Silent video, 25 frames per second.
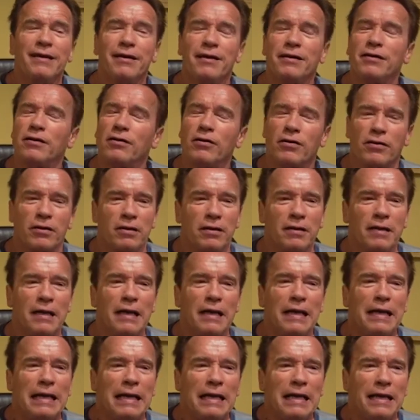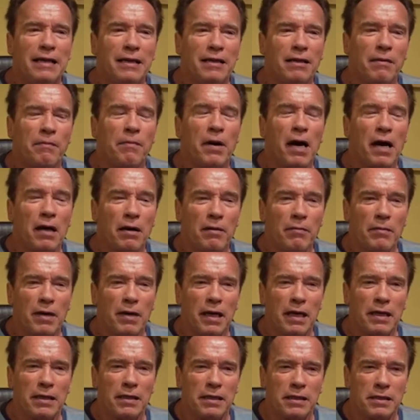Look, the bottom
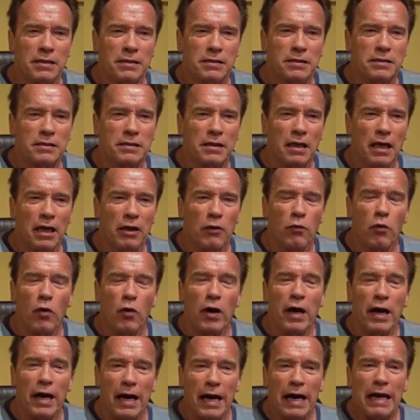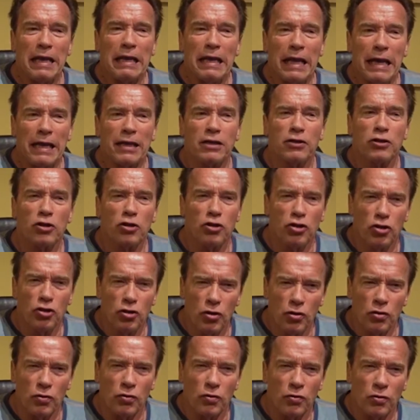line is, and why I like to
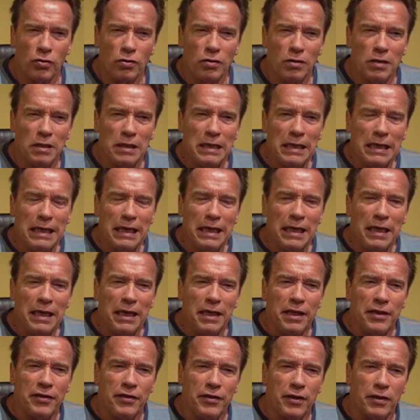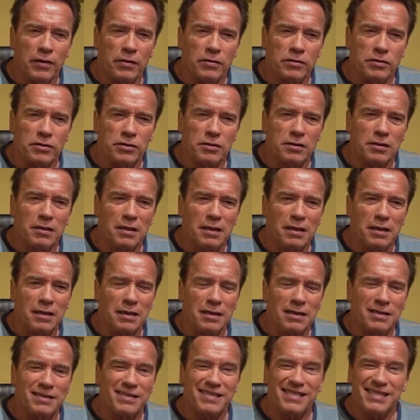do those
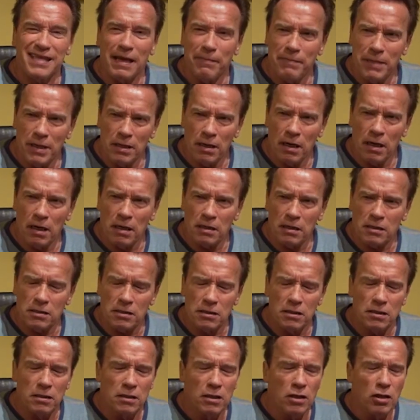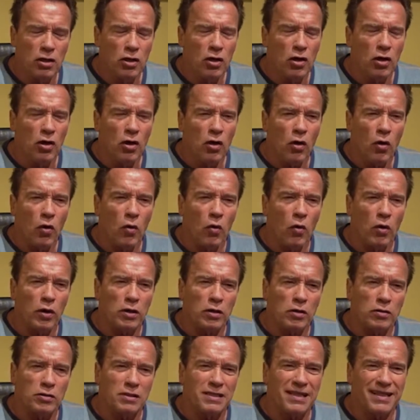seminars or
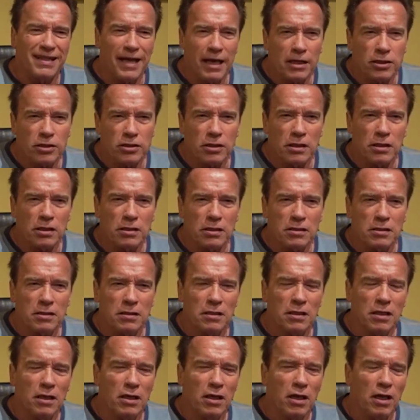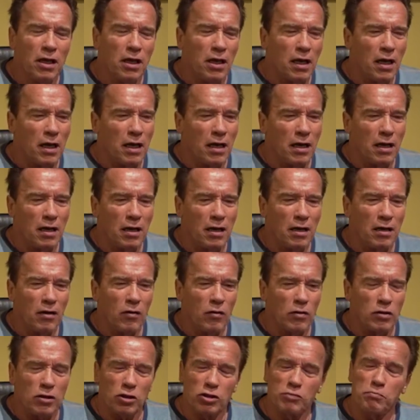those lectures
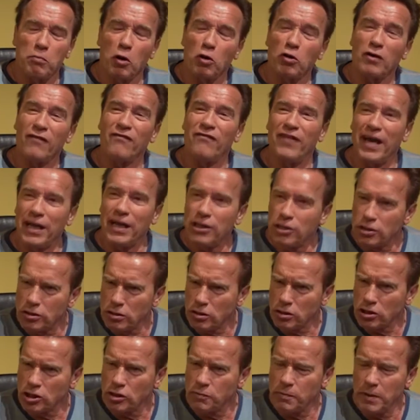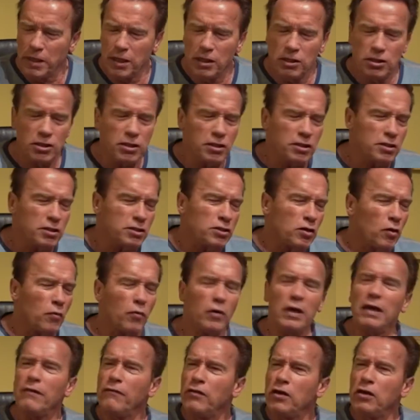or those motivational speeches or
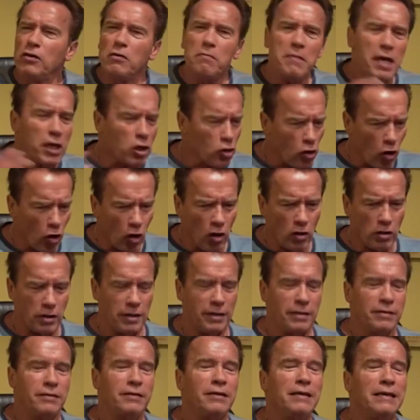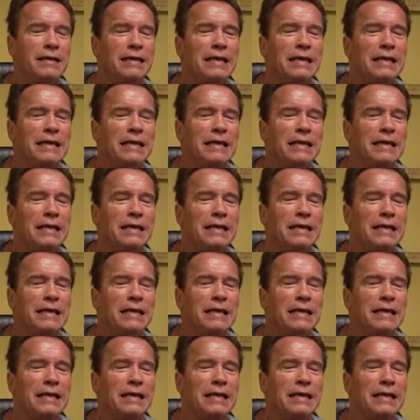whatever you may call it,